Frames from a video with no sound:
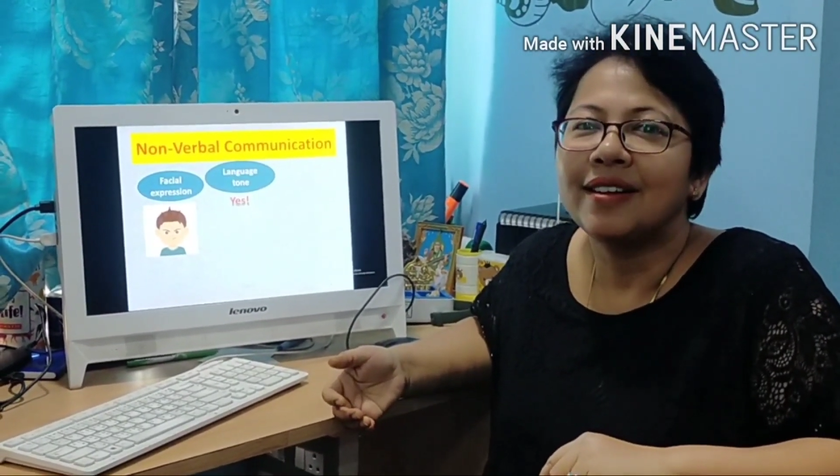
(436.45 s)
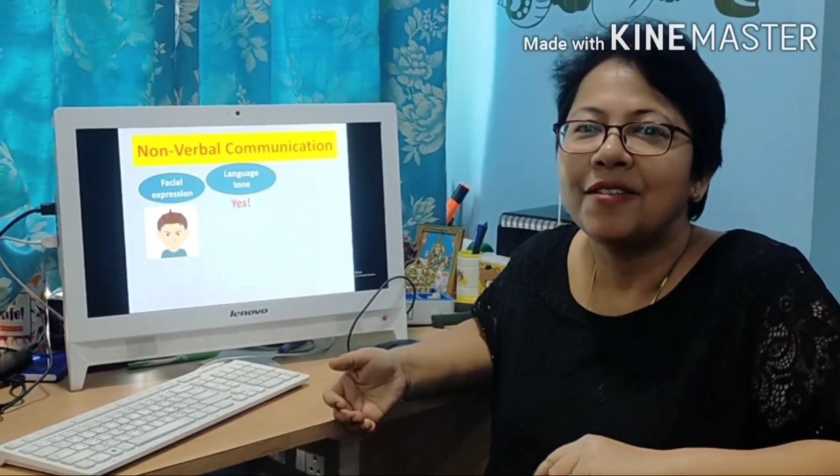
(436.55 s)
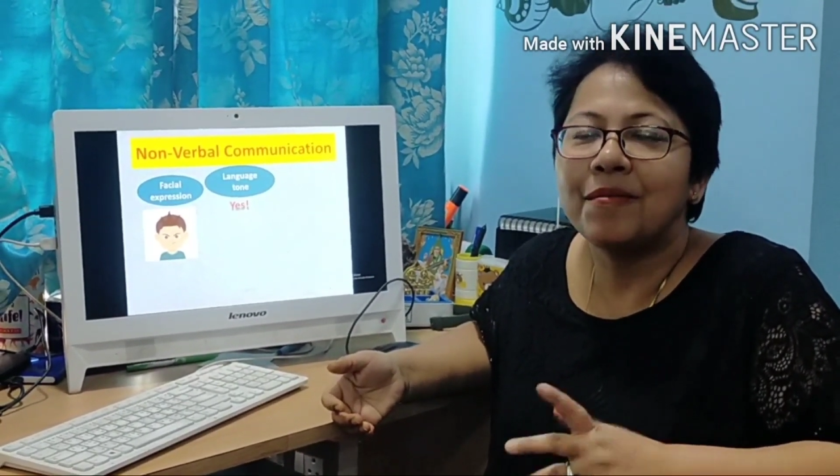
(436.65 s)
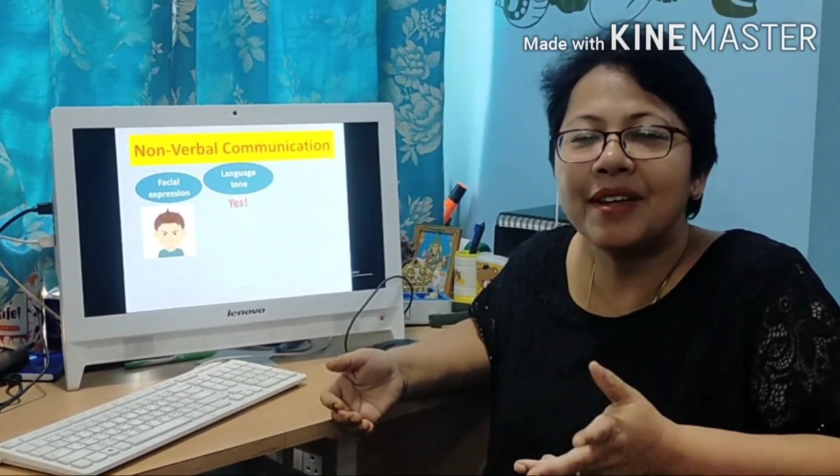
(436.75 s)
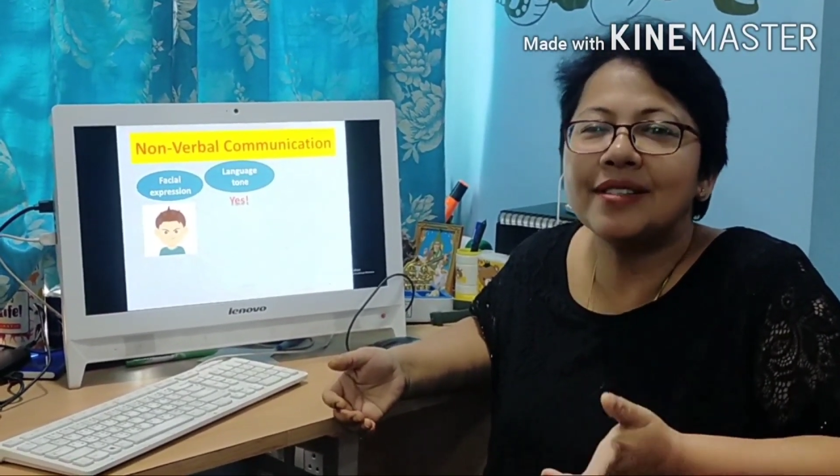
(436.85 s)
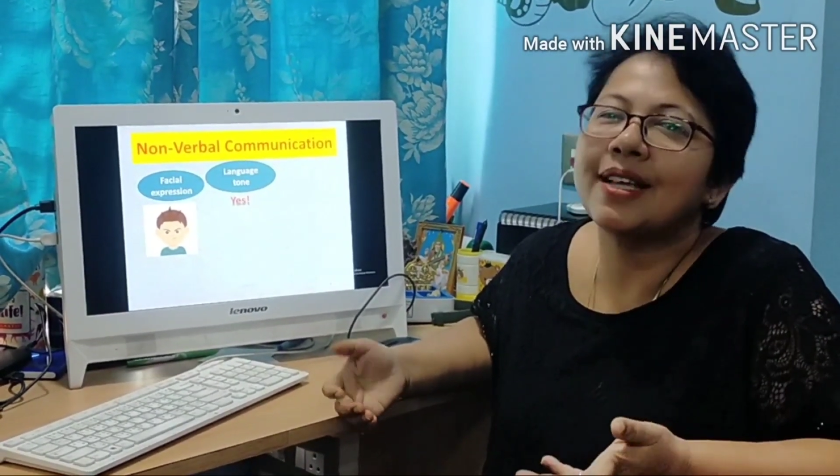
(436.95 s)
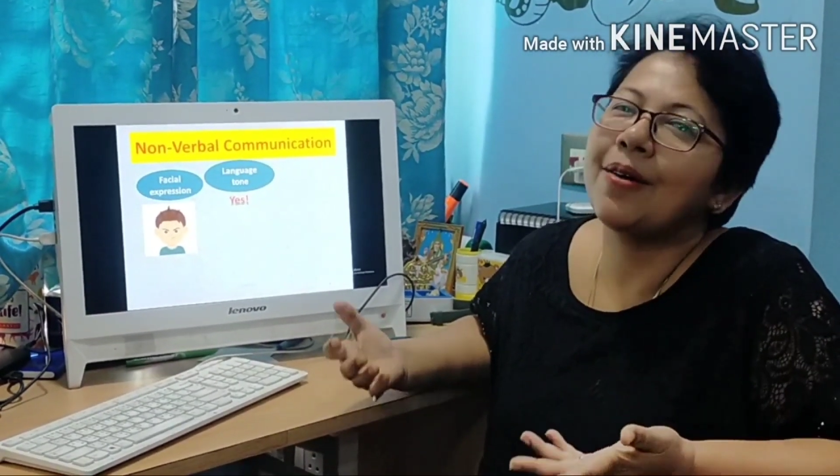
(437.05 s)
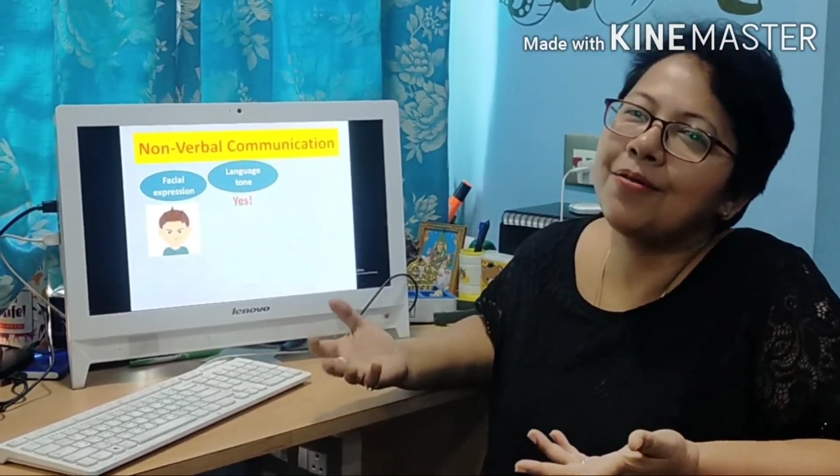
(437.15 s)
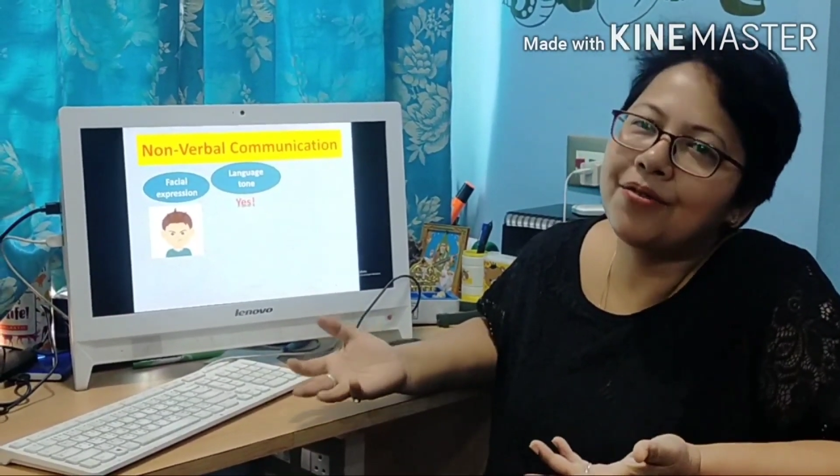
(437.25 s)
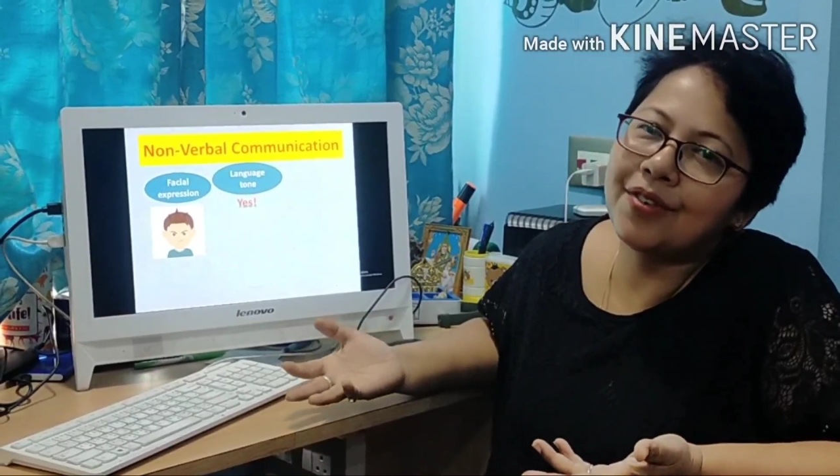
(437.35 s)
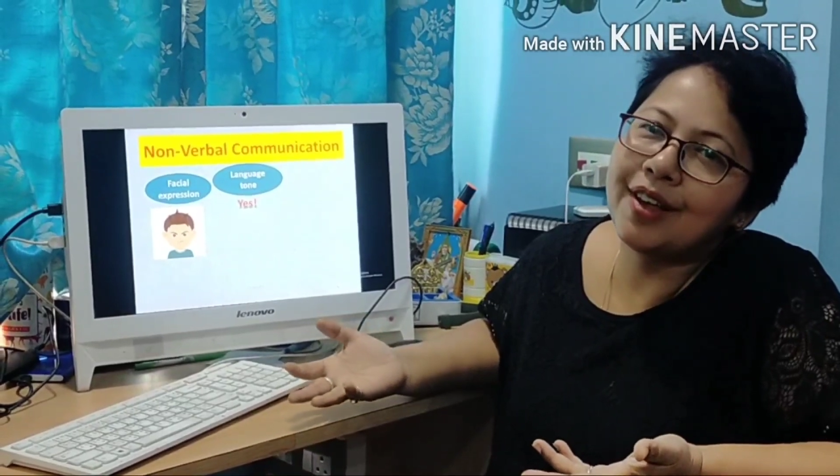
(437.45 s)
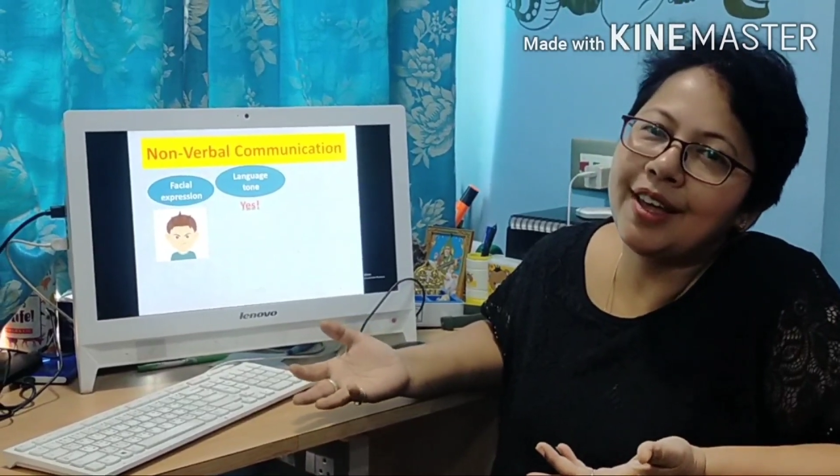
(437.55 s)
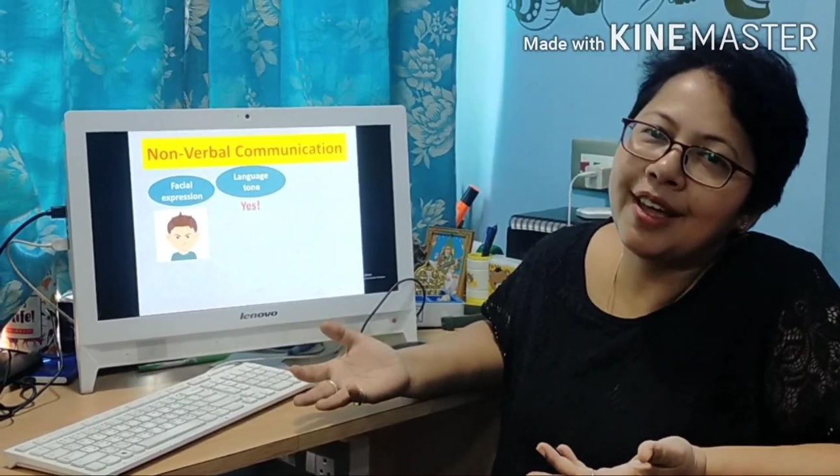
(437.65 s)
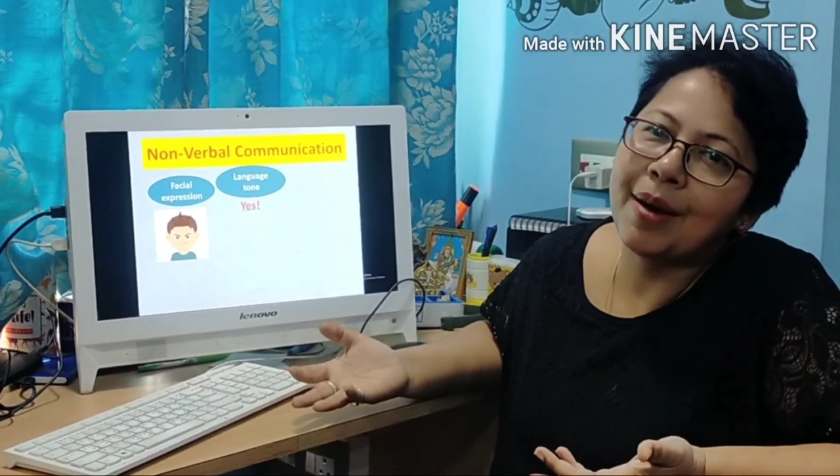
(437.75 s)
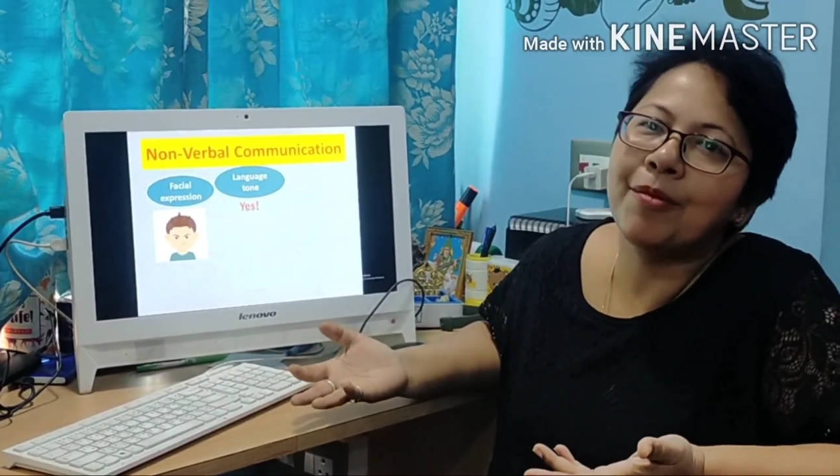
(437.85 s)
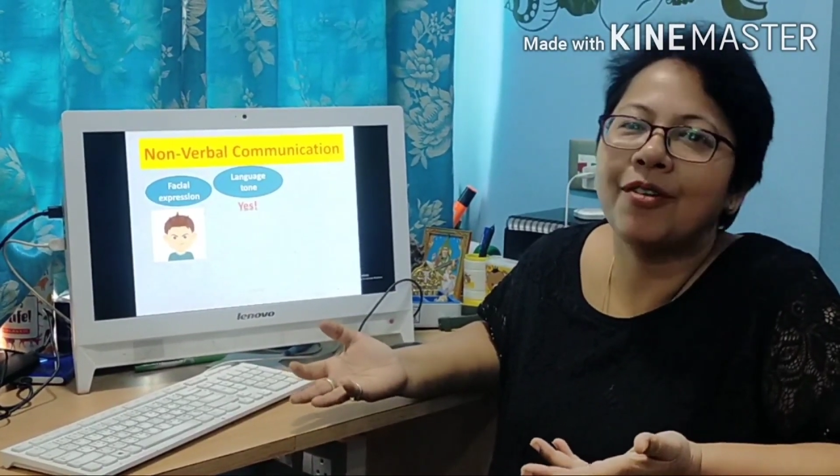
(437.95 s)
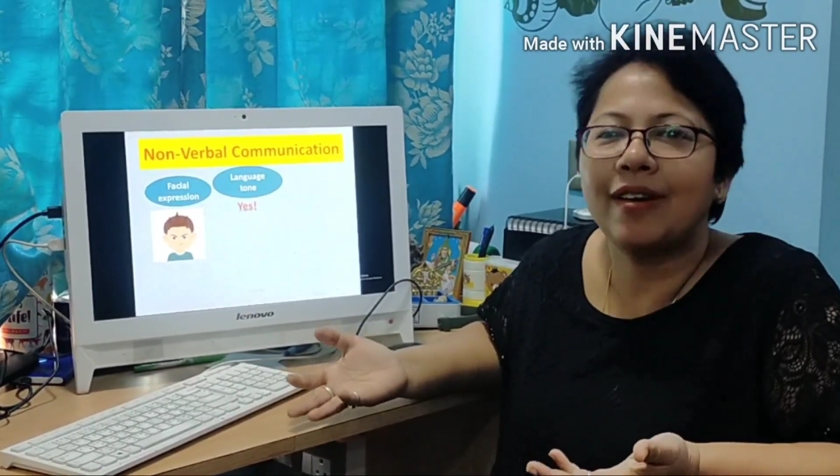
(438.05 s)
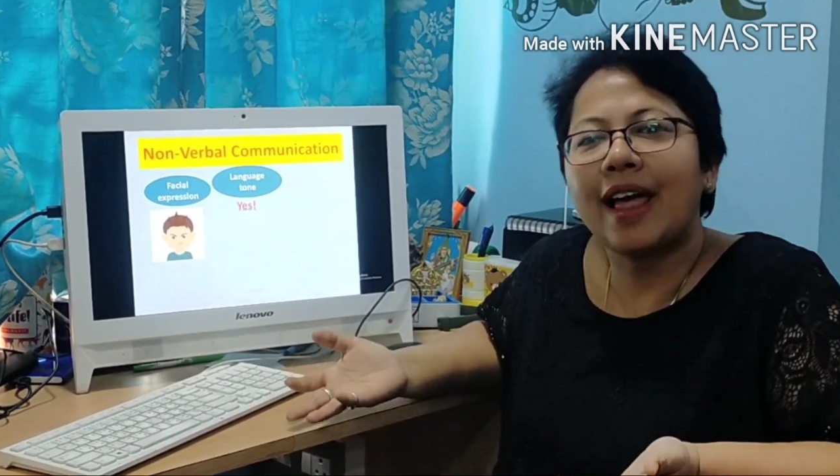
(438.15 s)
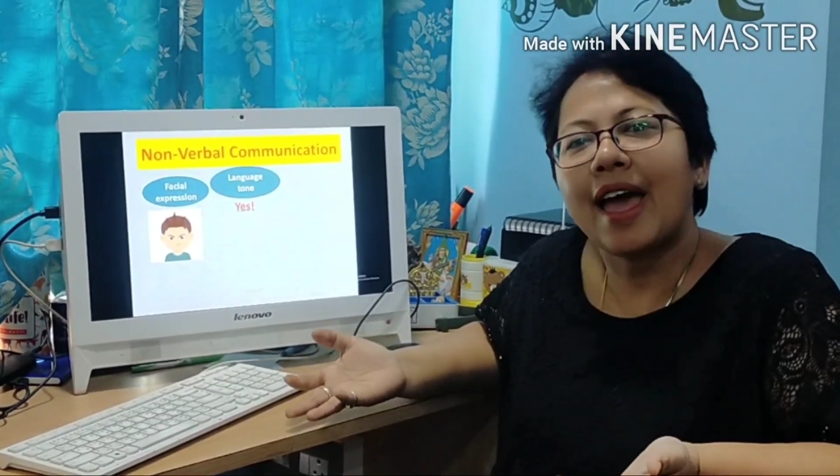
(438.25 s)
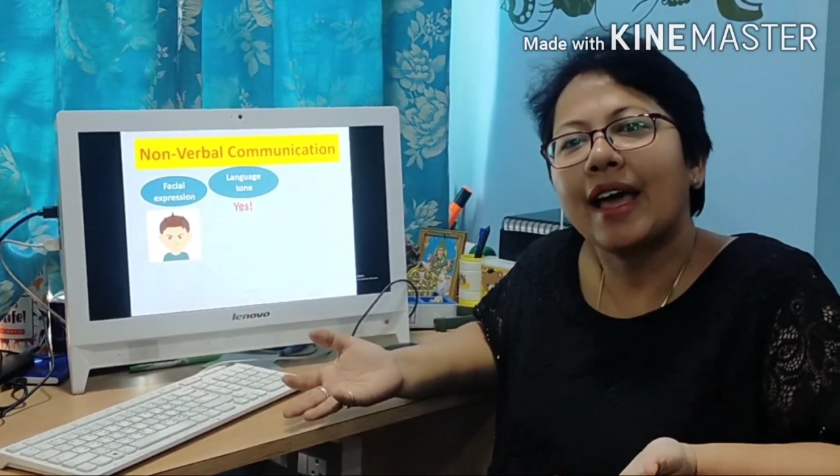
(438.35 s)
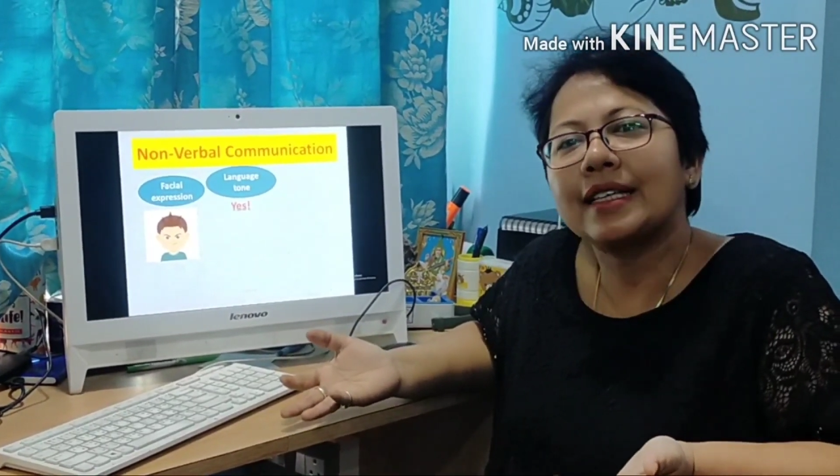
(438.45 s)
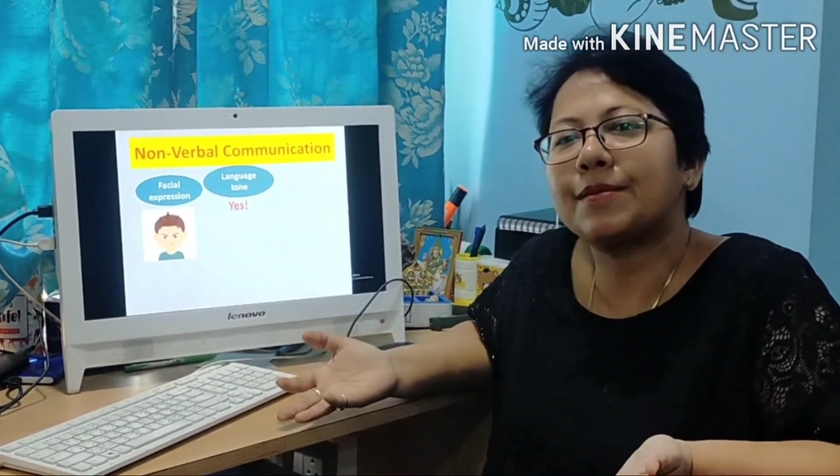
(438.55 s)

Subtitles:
means I'm free, I'm relaxed,